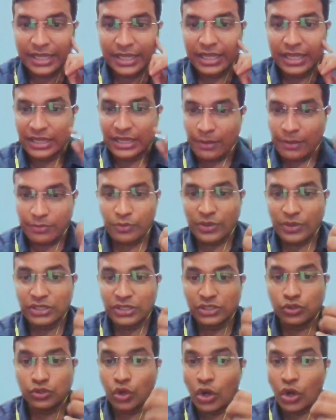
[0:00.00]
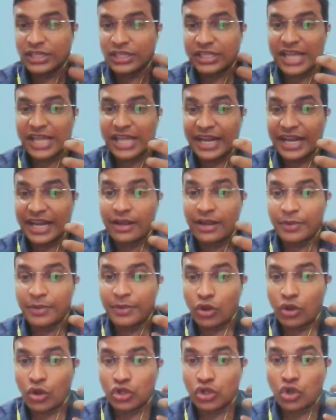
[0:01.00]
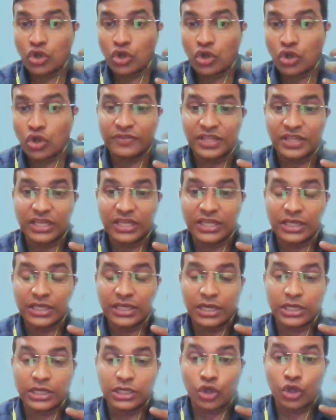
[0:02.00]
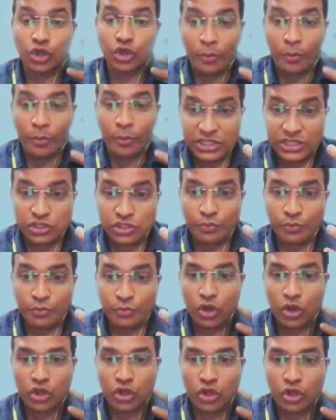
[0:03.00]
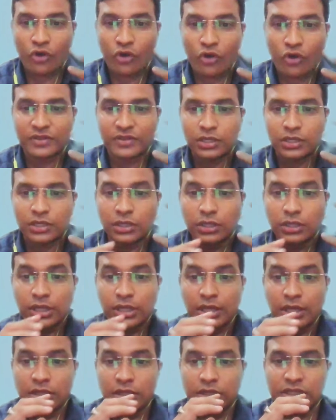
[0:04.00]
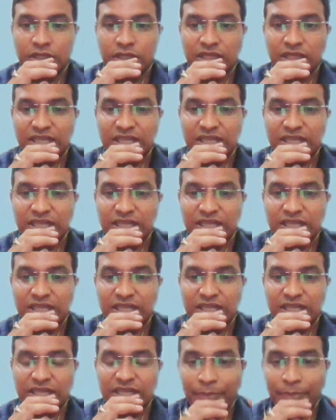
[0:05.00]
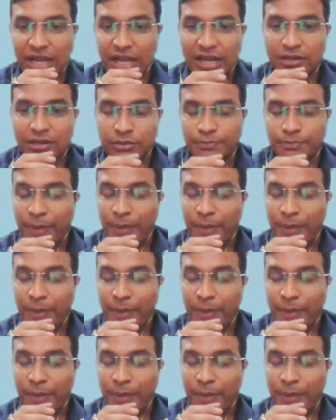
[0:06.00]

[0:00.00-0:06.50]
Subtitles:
Number one, you got this idea because of the dominance or because of the capital,